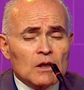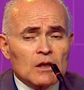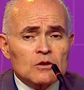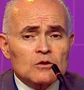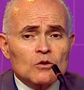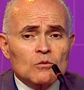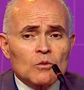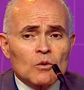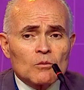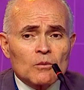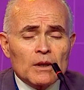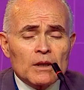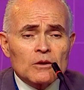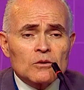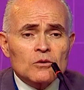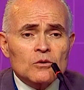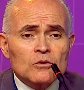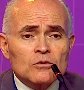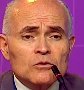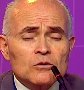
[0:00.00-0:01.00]

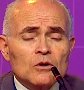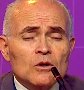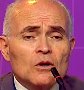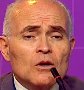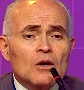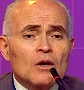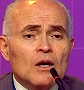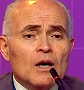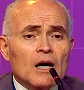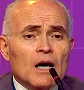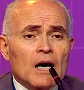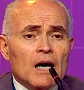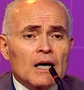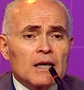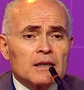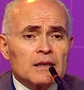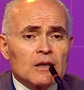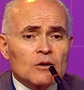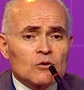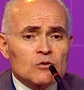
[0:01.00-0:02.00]
SOM
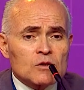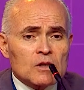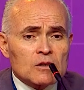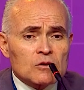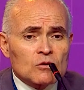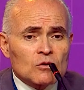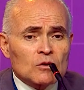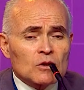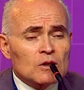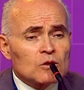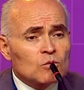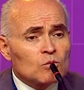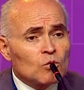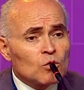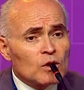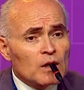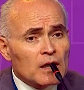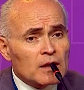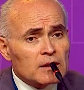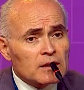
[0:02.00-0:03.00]
senior
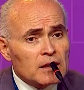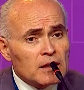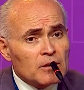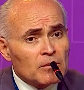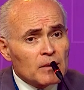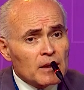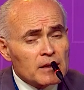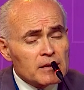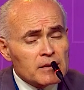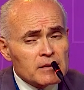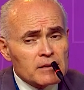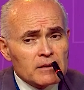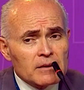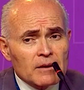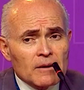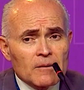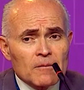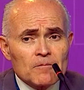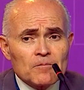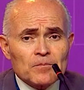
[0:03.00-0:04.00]
officials
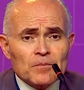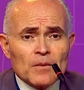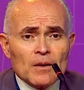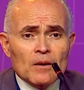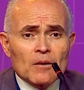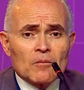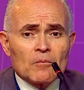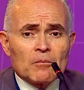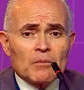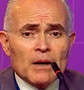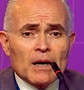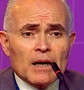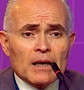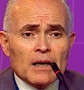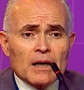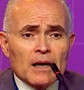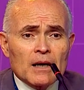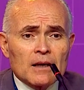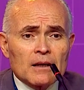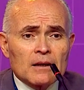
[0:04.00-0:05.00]
negotiation meetings. There
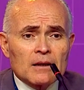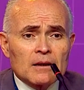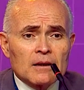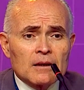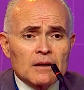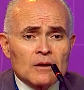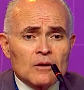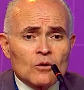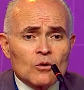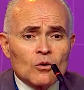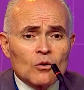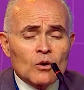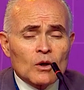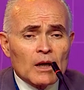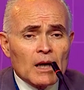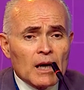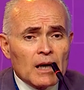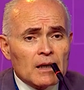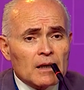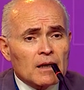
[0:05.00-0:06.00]
are very
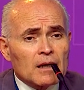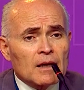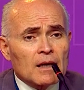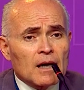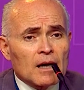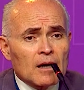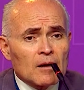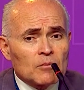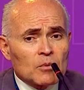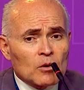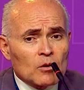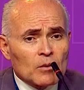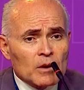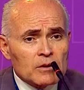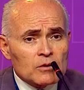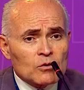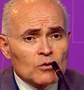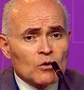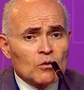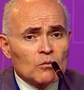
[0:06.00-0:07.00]
active negotiation
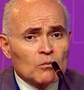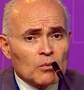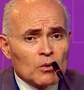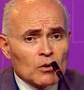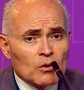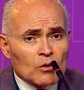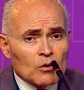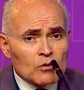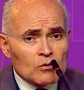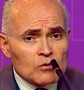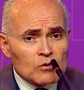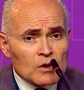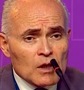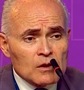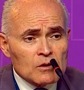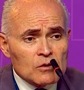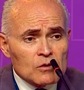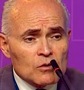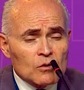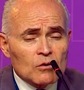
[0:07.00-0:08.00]
sessions
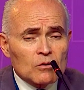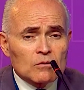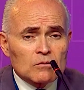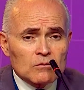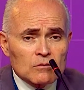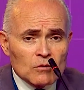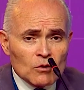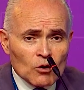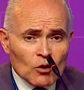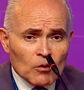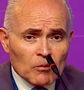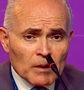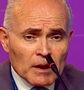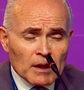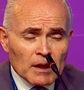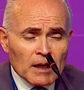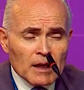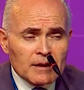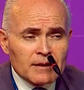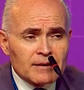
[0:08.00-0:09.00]
ongoing
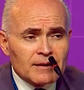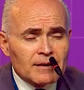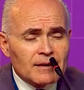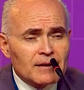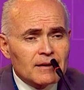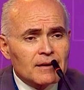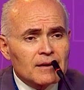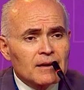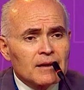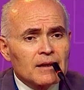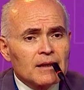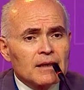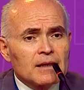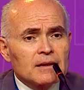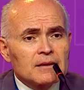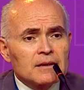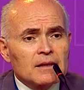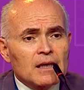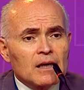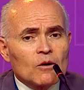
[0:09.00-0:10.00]
to approve
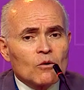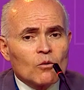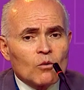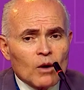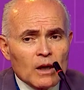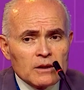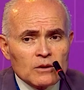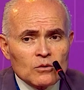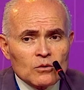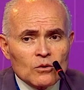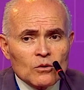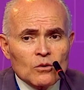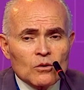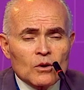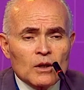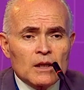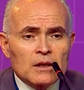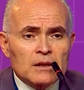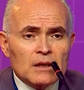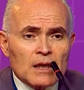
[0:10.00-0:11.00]
by
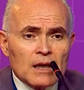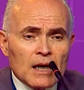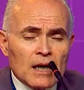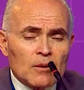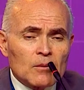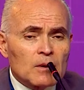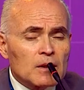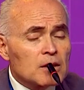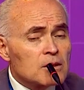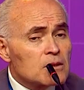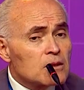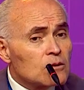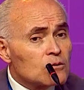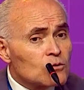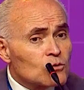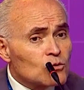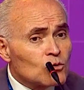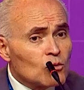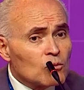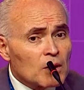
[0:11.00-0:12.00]
consensus
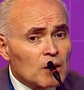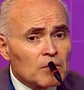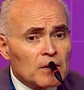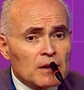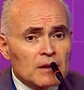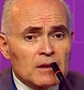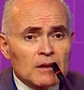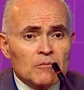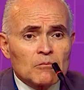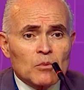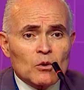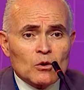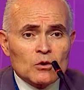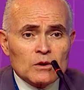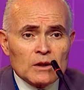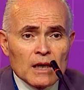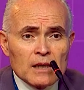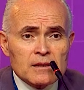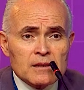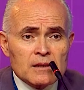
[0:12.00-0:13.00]

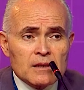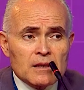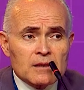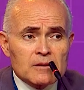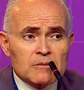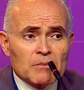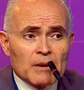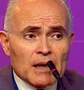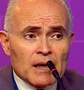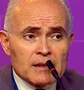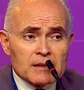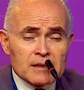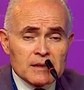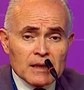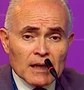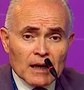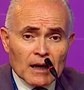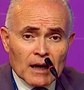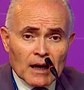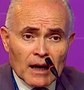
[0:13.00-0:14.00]
good
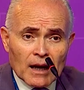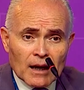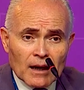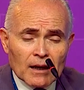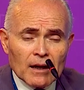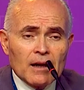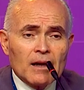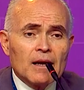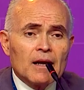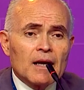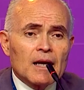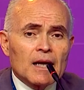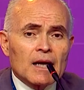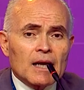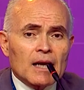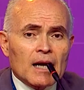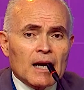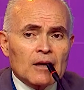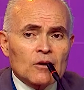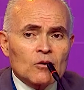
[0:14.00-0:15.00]
willing
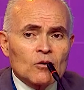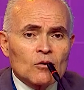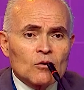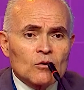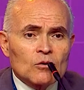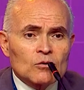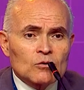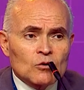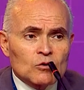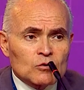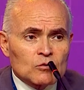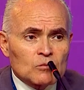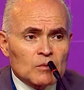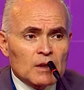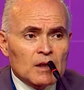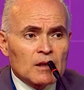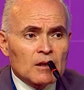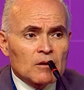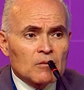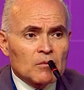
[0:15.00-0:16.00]
for
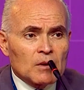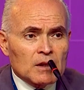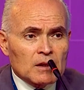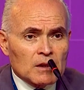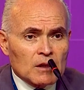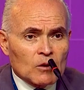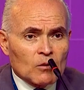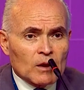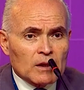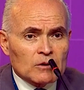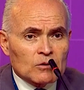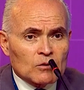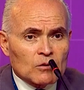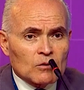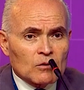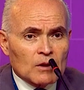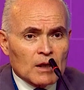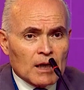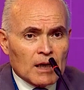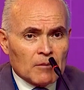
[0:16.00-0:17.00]
deliverables that are
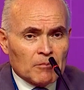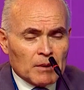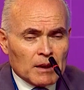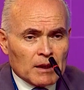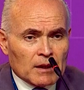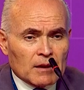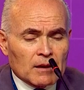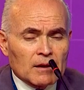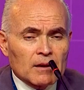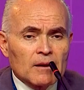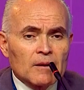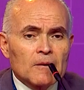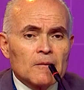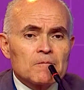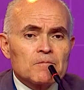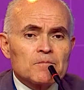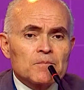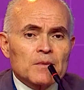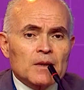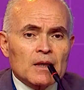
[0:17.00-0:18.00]
of particular importance,
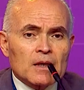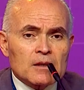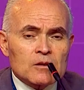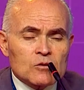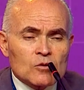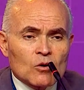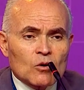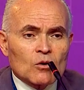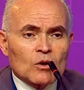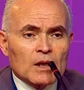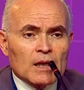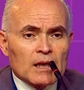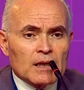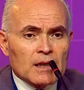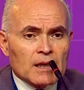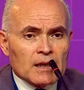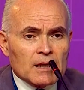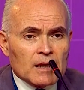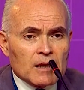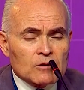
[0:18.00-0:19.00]
and they'll continue
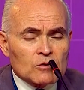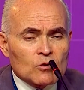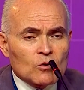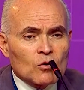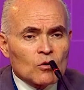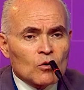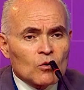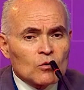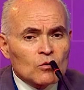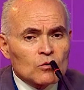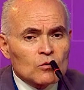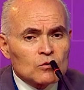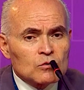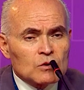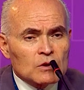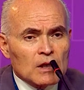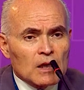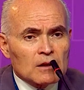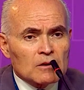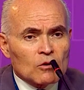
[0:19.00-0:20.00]
to close
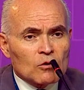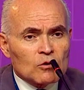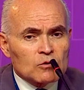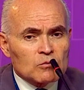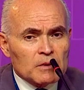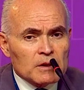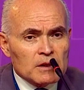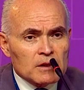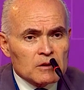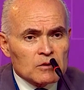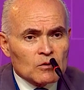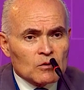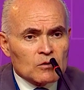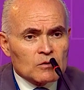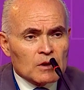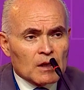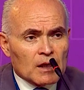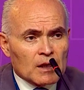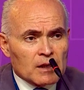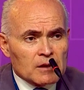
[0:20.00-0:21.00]
this year
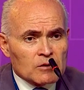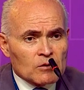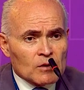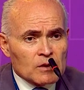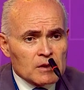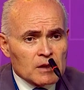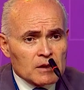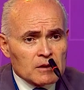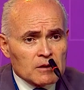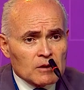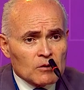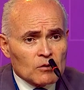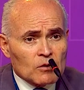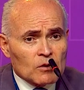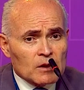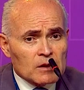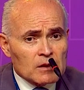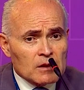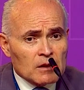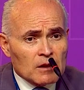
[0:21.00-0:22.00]
the joint
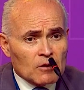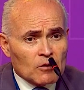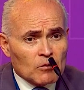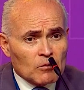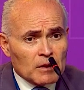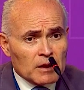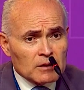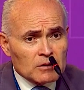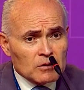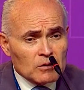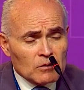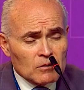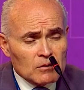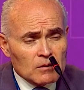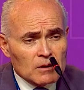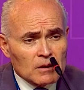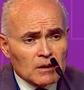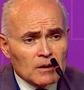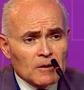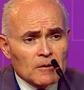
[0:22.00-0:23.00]

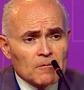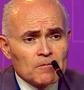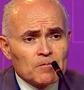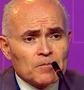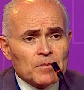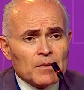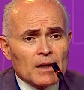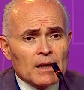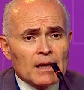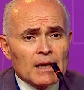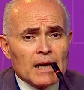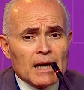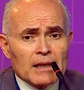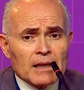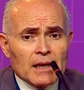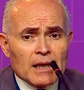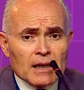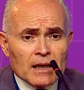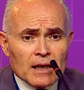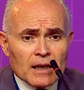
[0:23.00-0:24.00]
declaration of
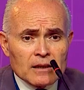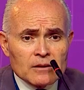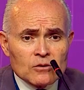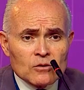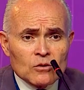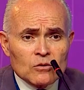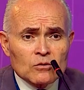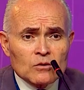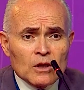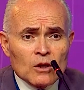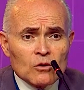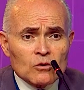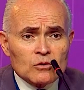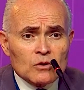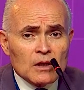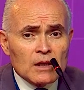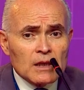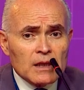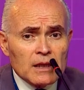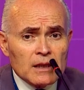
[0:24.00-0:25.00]
foreign affairs and
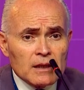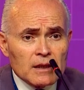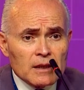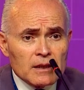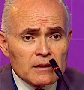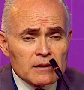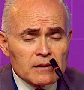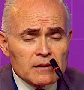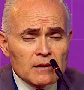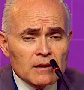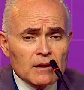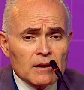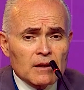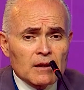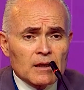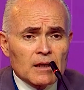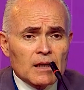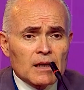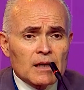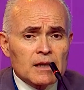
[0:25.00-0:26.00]
trade ministers,
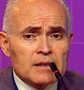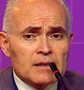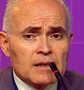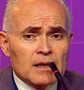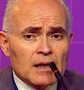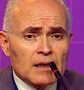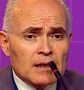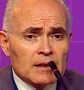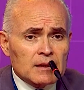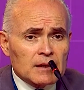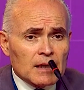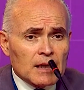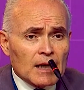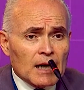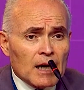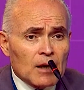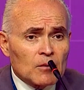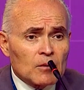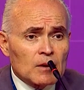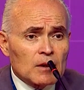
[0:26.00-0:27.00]
the declaration of
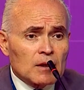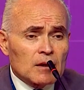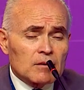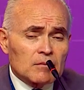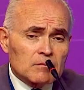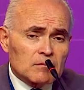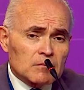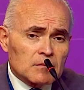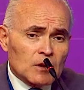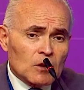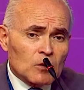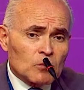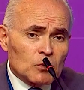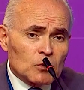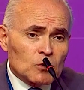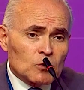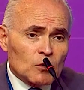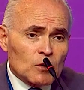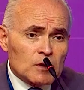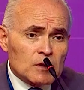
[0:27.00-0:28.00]
our leaders. That's
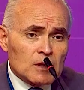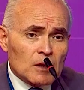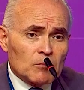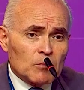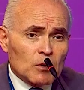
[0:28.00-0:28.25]
the